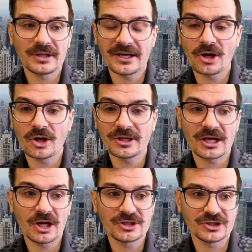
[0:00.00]
play hard
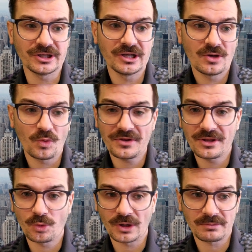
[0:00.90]
culture
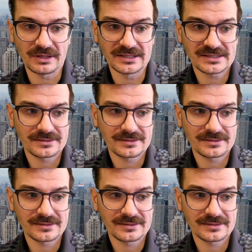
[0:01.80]
within the workplace?